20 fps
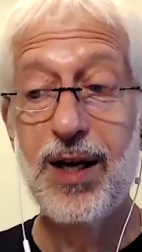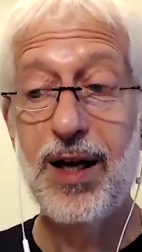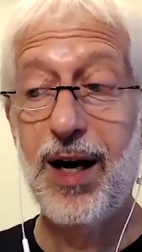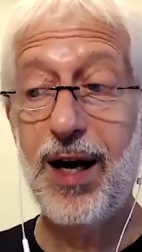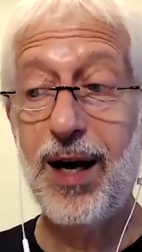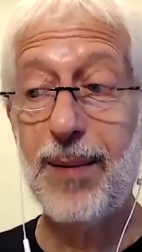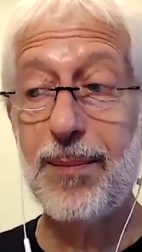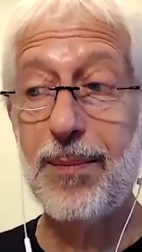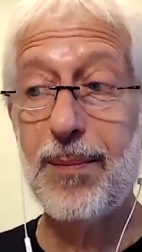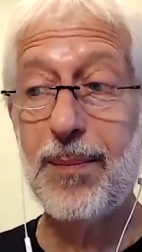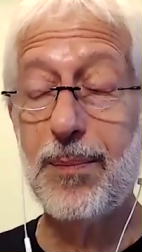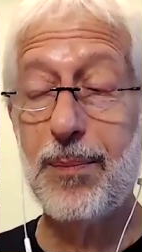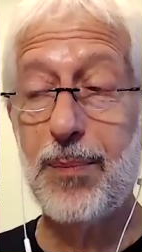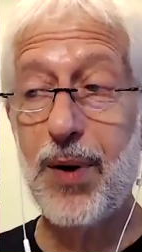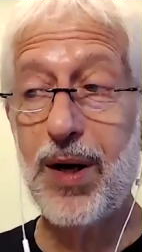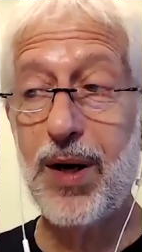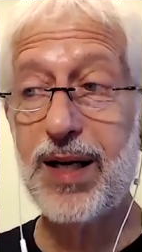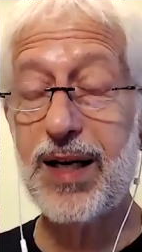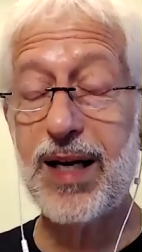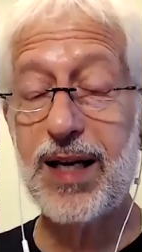um,
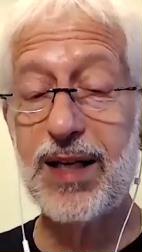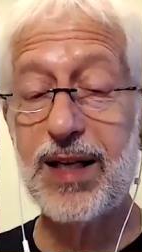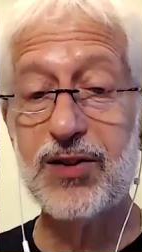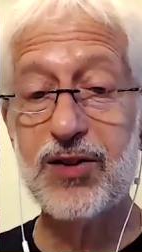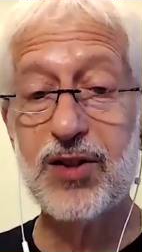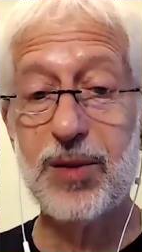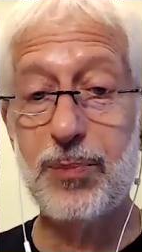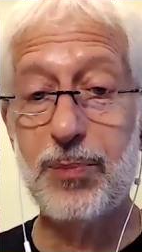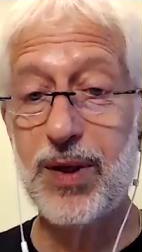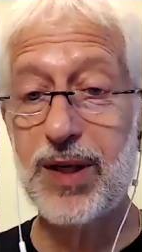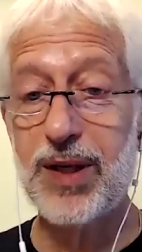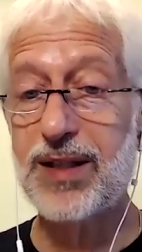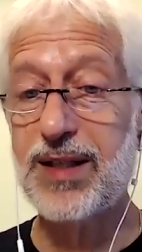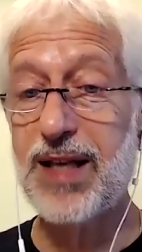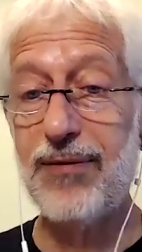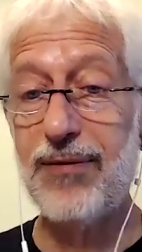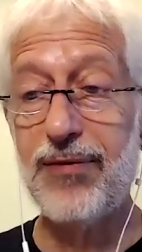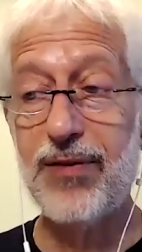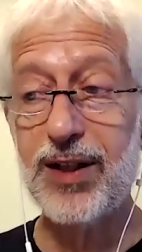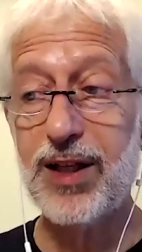but it is but
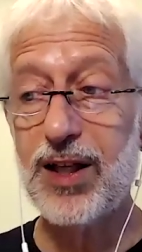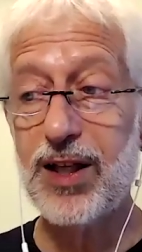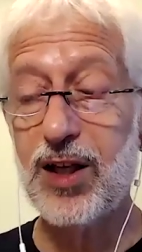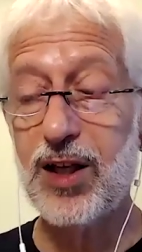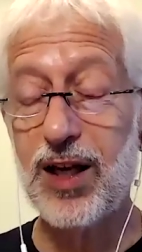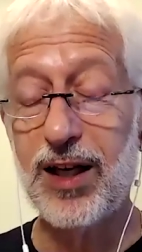definitely